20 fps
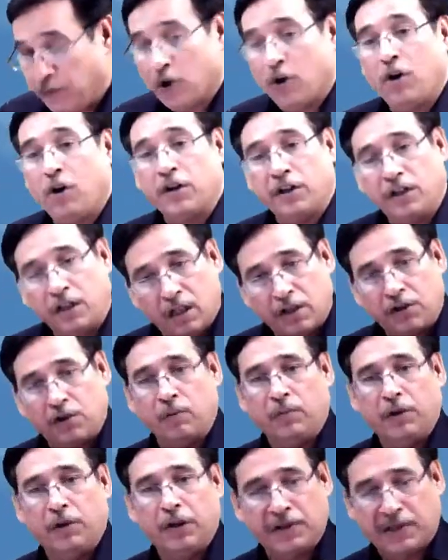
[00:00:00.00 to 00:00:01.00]
or yet to be
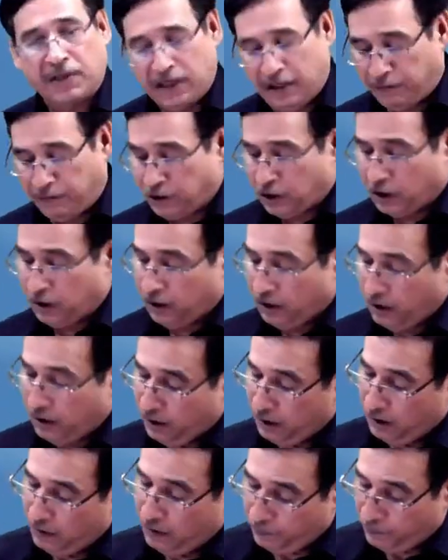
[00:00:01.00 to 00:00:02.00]
received,
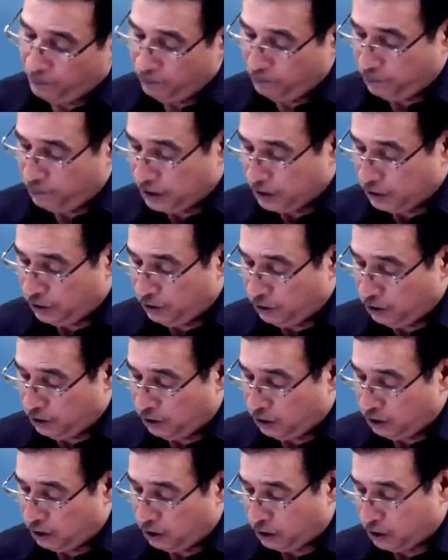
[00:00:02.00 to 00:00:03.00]
but
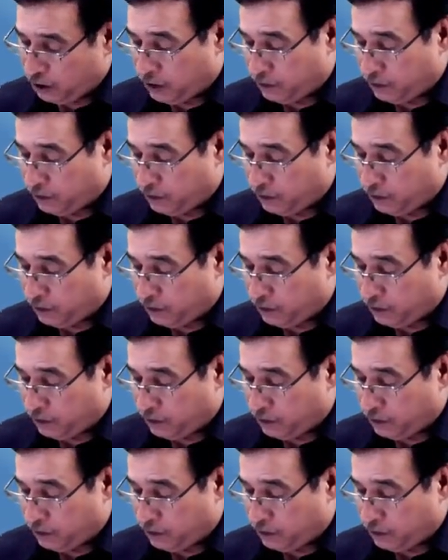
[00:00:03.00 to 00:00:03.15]
not